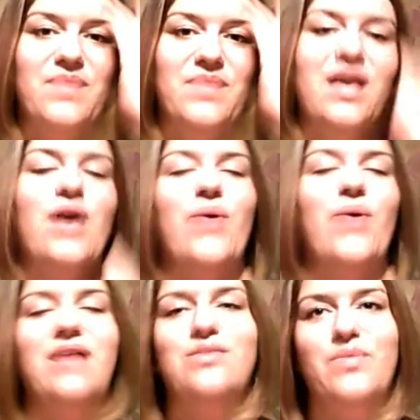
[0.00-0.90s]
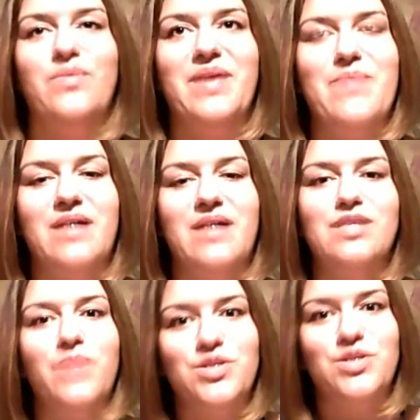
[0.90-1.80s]
Okay, so let me get back to the
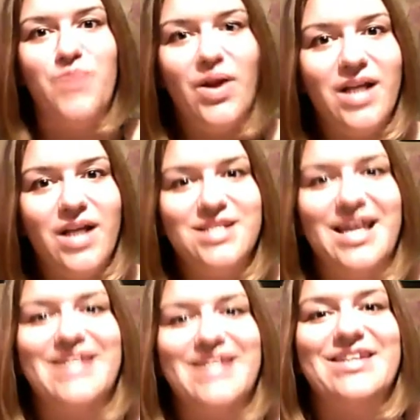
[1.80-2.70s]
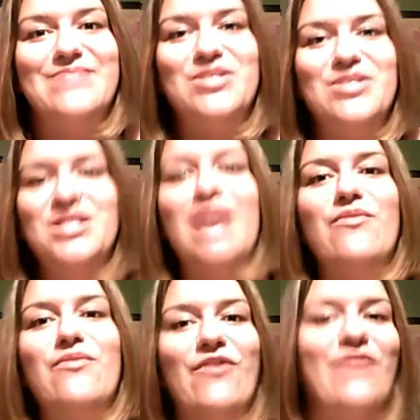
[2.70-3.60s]
budget part. I just had to mention that
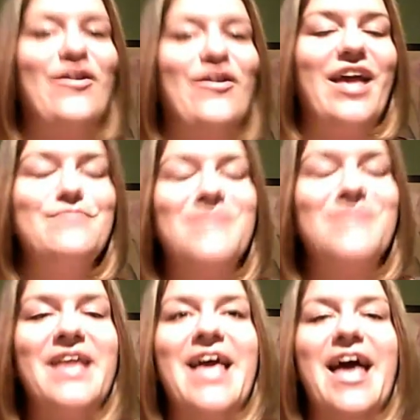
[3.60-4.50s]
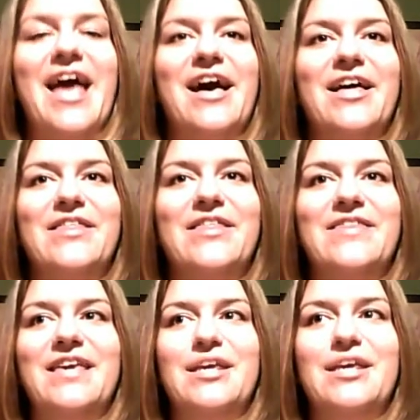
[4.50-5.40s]
before I forget.
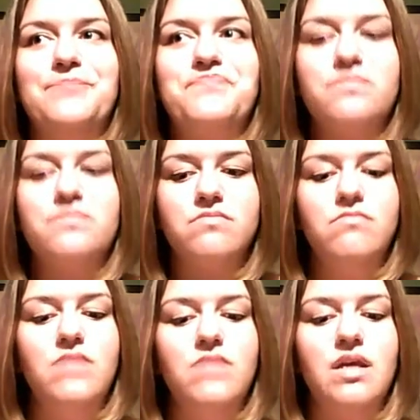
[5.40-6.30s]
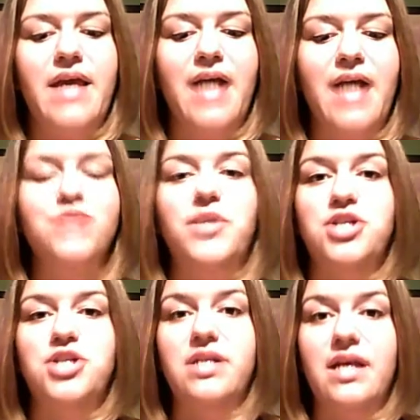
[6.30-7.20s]
The cash
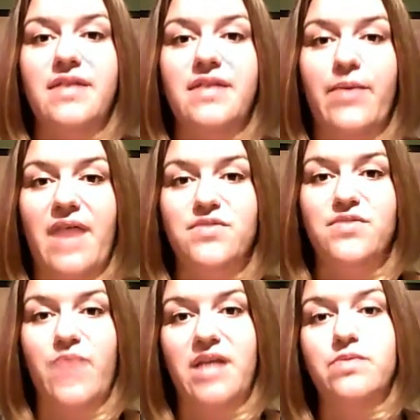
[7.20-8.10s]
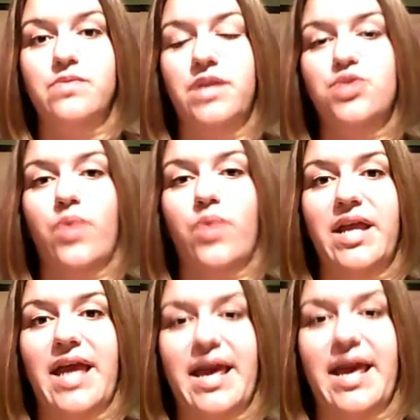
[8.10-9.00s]
budget that we have to raise, we need
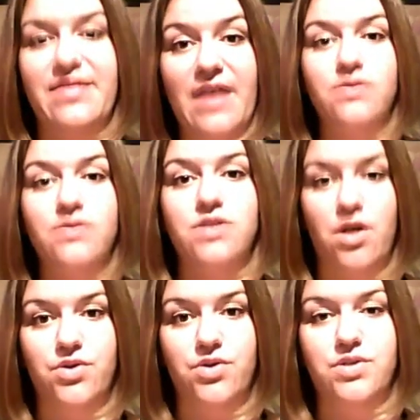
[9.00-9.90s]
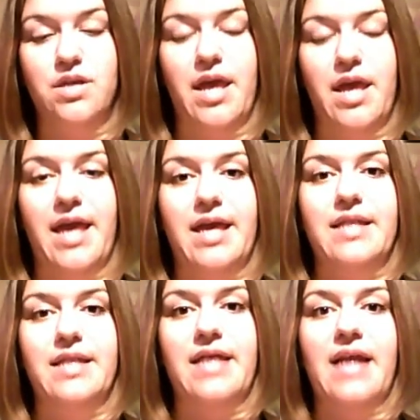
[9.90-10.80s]
$28,000.
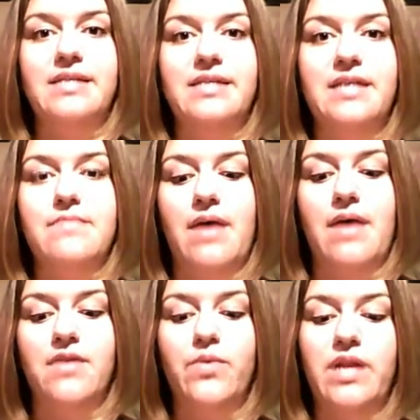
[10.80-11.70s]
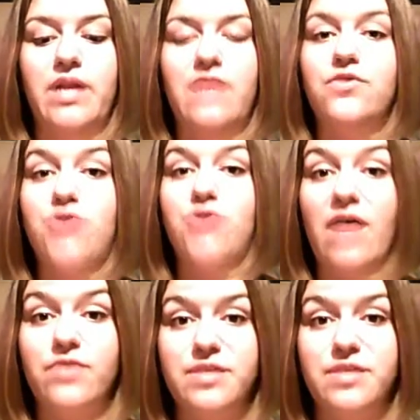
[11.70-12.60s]
And that is the amount that we need for
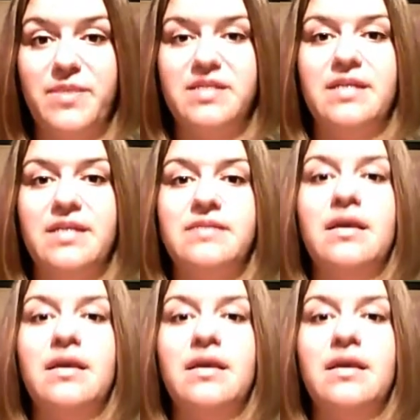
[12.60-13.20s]
travel expenses,